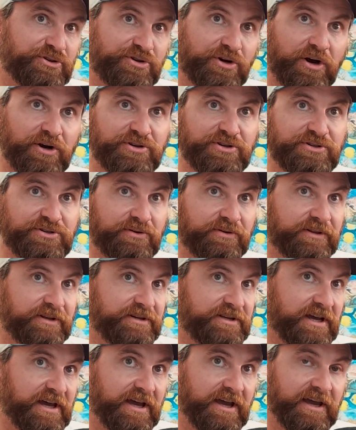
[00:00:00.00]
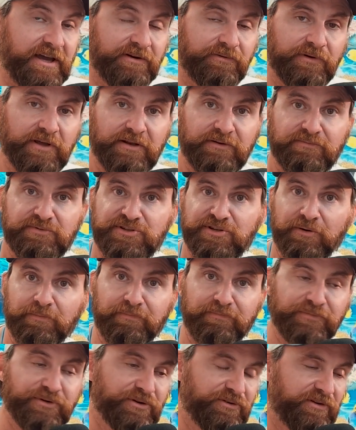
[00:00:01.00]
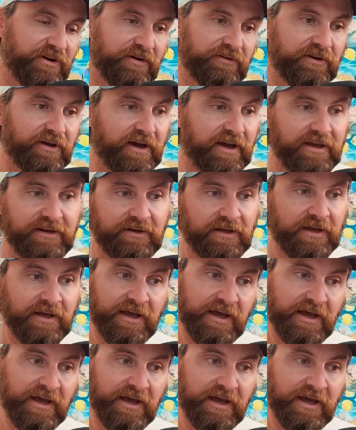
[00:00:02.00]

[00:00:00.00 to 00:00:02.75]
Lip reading: charge it during the day and still use it at night.